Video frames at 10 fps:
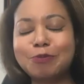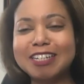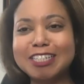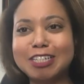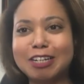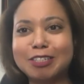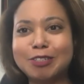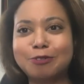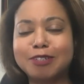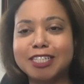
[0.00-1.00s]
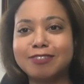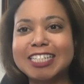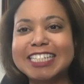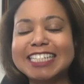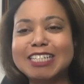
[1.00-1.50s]
much, Dr. Roberts, for
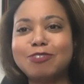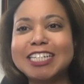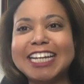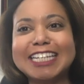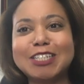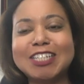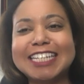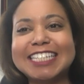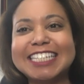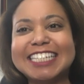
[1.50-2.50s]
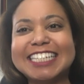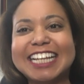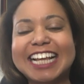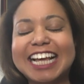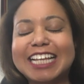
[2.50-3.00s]
this liver cancer lesson.
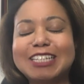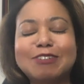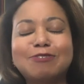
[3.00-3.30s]
I look